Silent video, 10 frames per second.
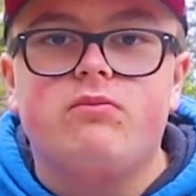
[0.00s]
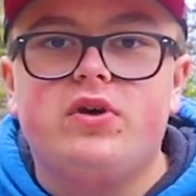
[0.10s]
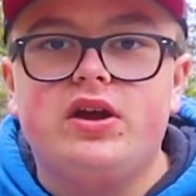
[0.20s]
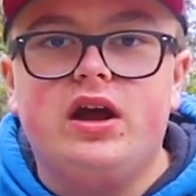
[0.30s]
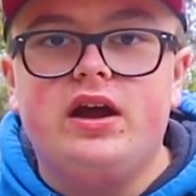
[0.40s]

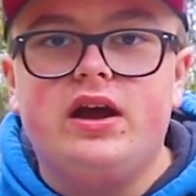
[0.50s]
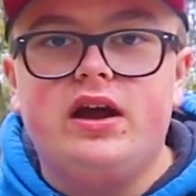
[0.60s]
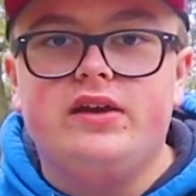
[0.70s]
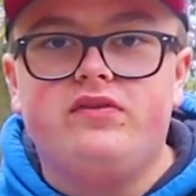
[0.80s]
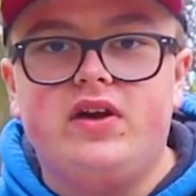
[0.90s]
but
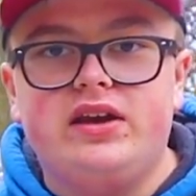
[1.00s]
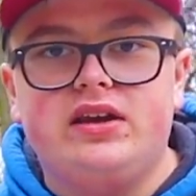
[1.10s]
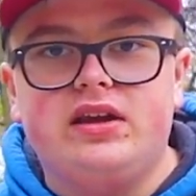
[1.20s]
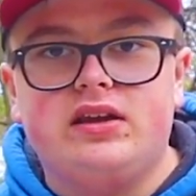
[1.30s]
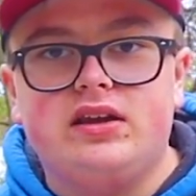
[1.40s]
I
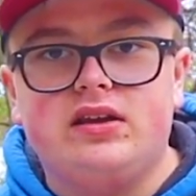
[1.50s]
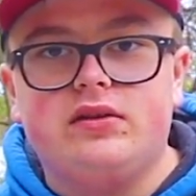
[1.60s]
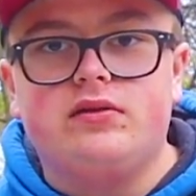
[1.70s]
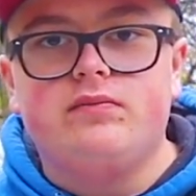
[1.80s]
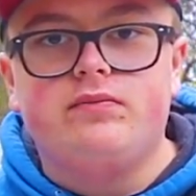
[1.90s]
find it can